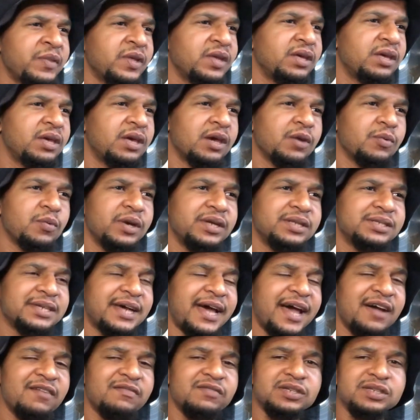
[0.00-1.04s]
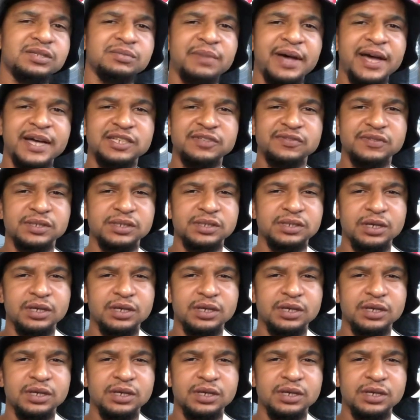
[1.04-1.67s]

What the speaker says: he can't wait to have his match for the